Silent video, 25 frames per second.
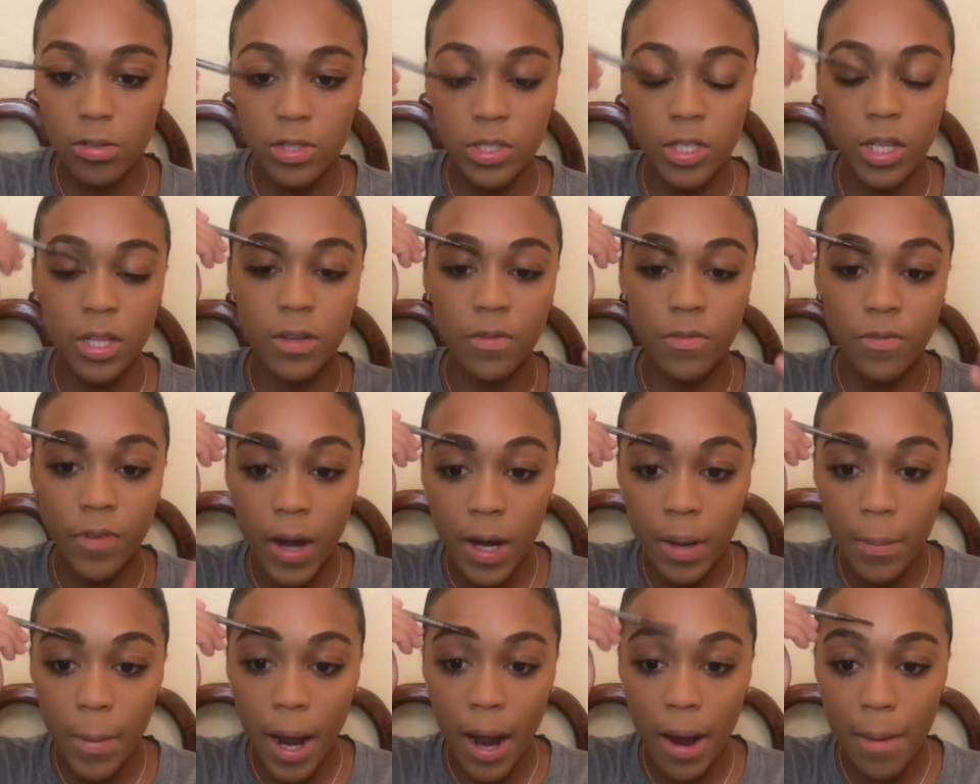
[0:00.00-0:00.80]
So the
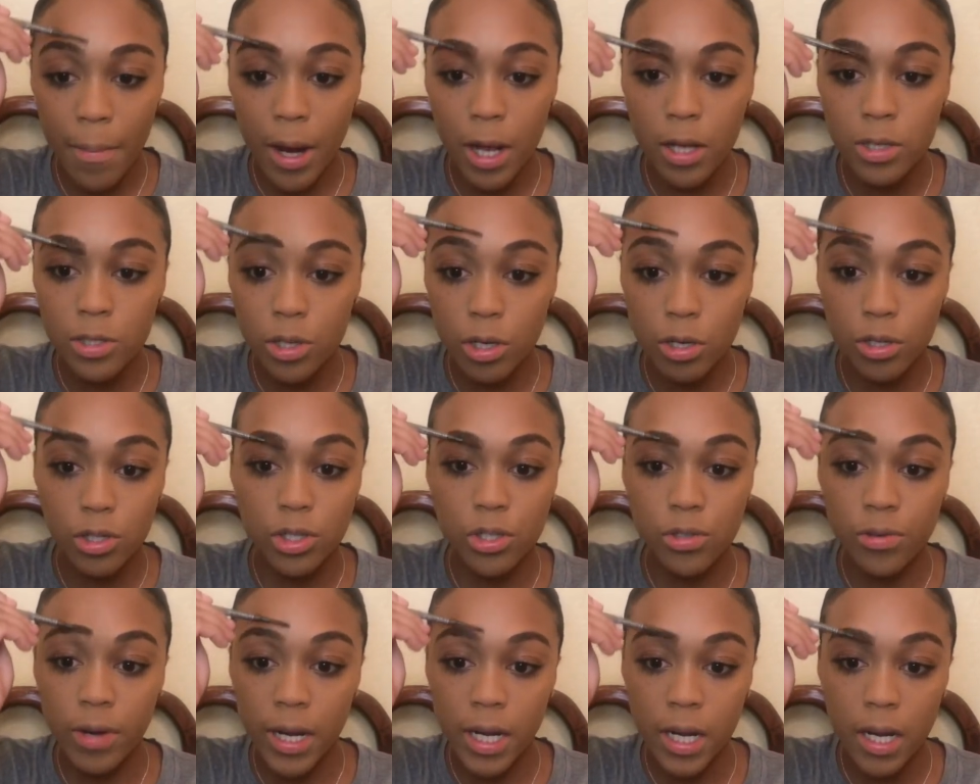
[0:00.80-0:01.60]
front of my eyebrows go
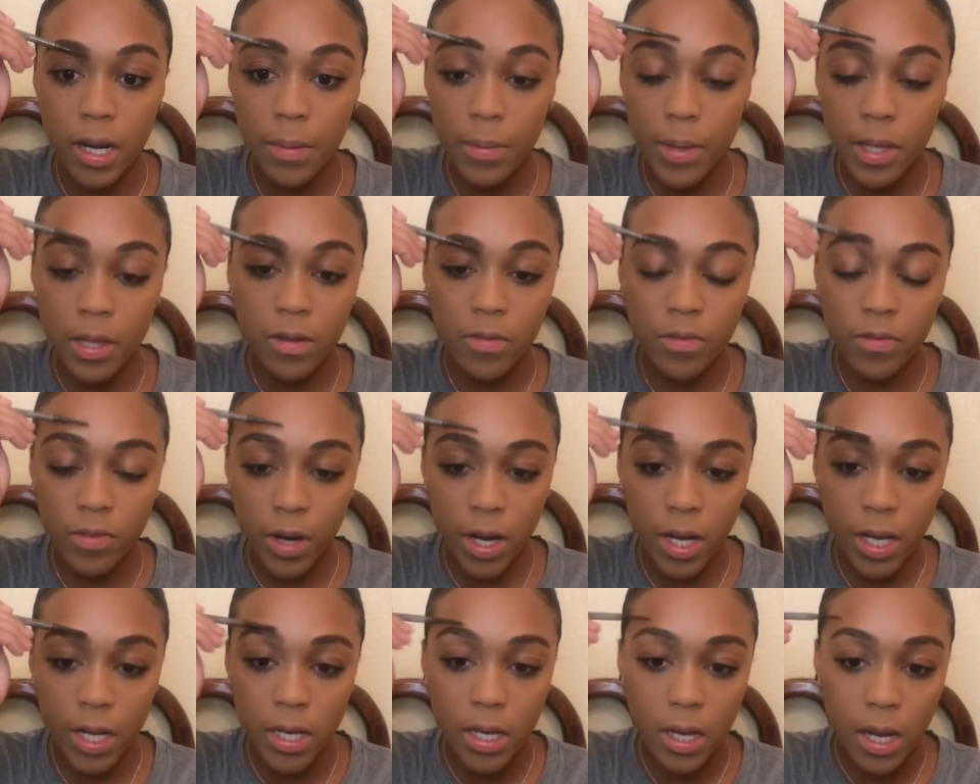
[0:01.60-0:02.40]
straight up in the
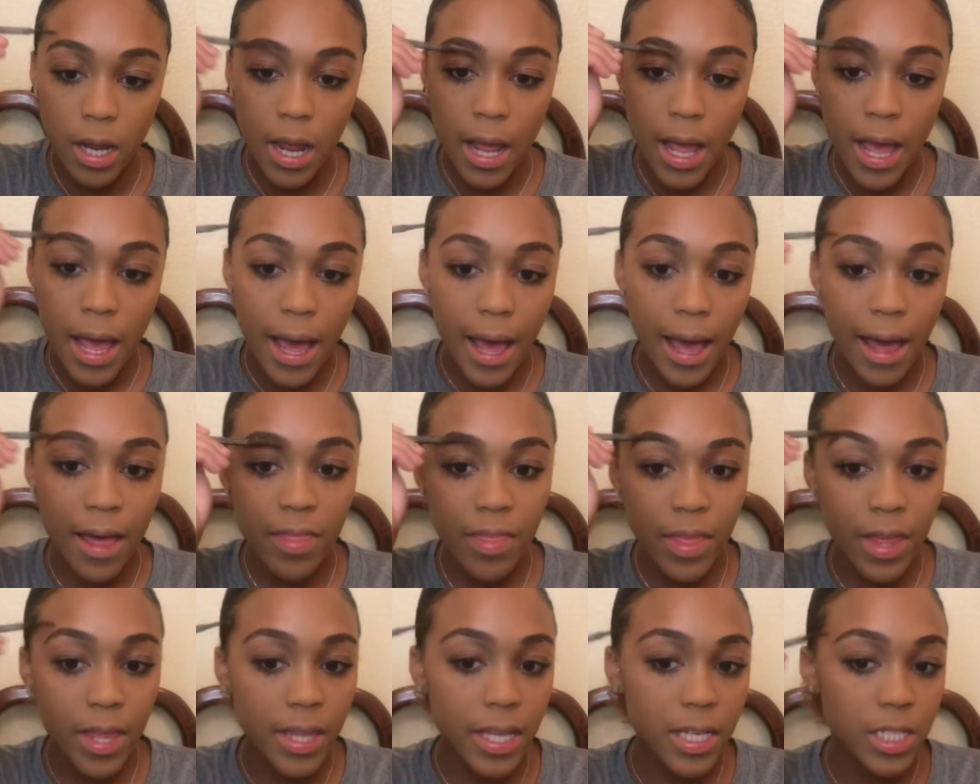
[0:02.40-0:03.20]
front,
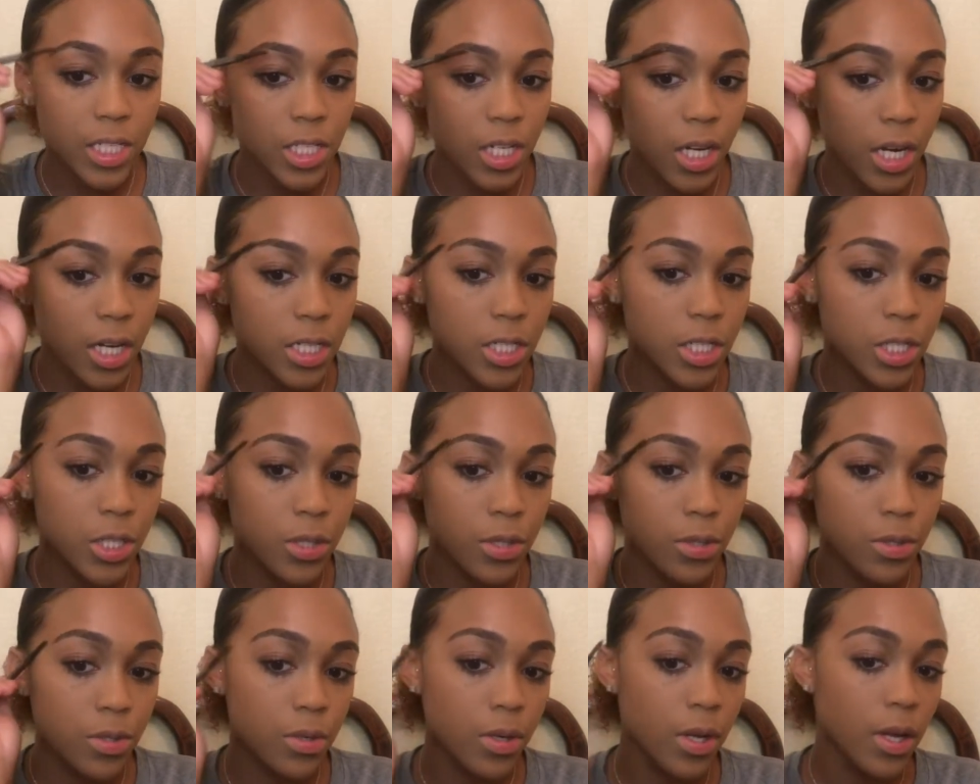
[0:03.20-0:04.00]
and then they start
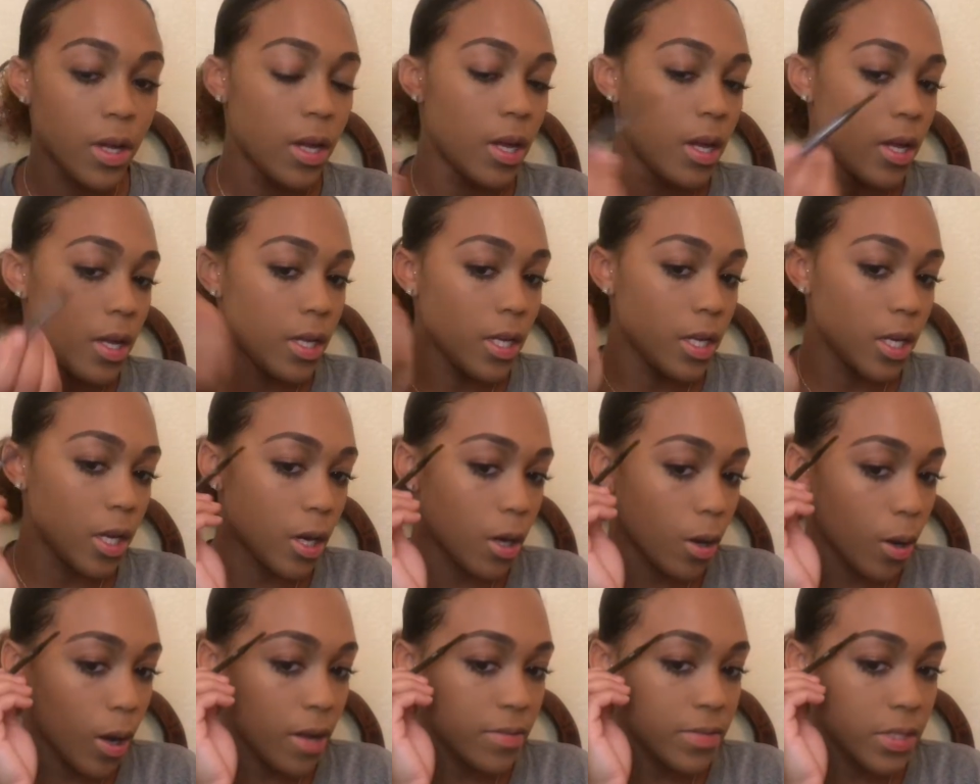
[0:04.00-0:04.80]
to, you know,
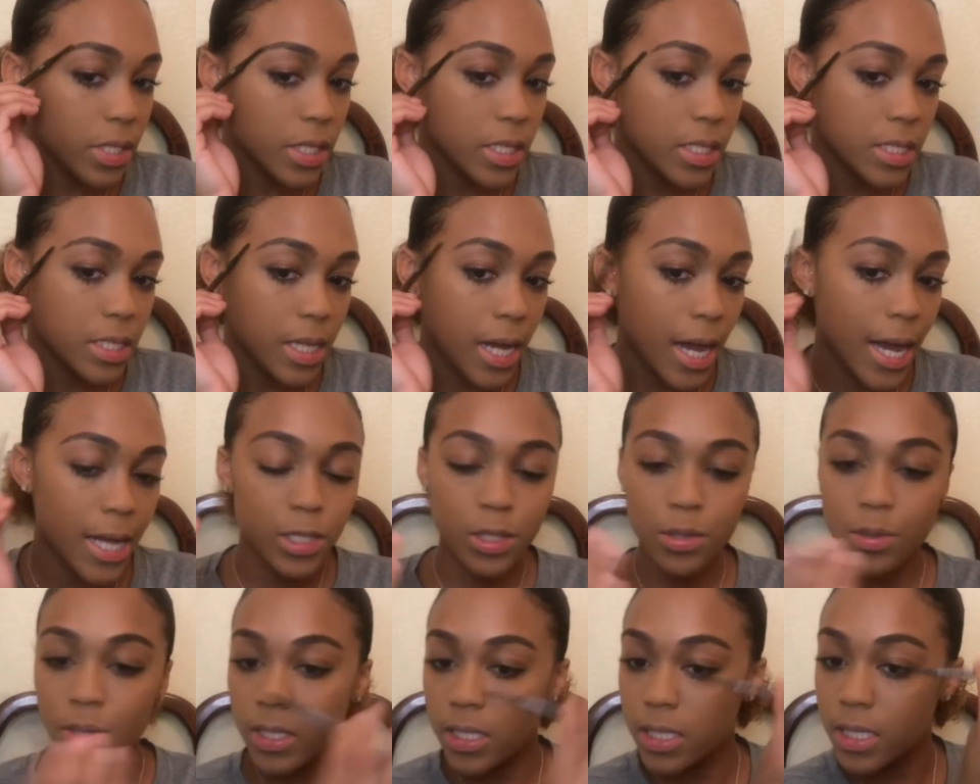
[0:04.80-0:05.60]
go off to the side
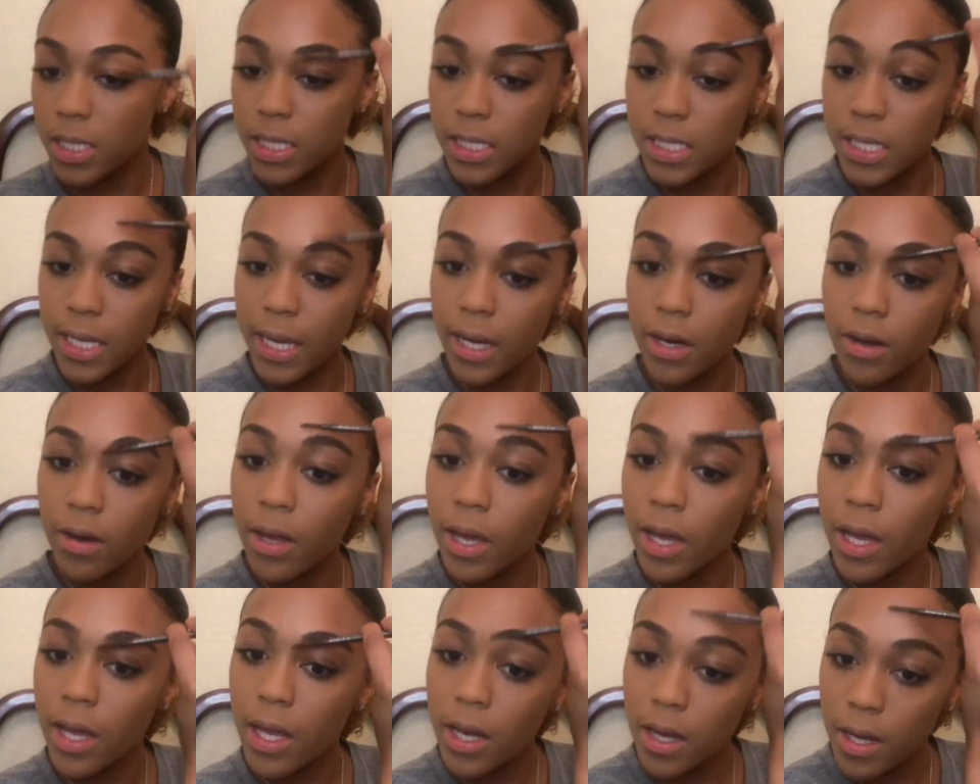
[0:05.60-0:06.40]
towards the tail
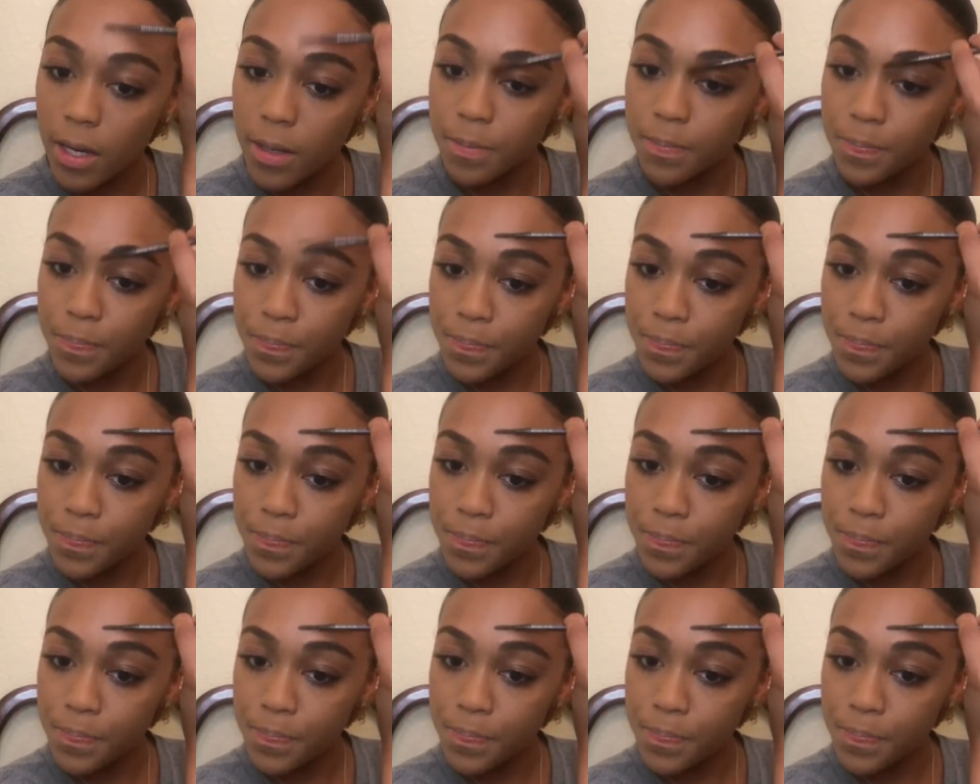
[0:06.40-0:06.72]
end.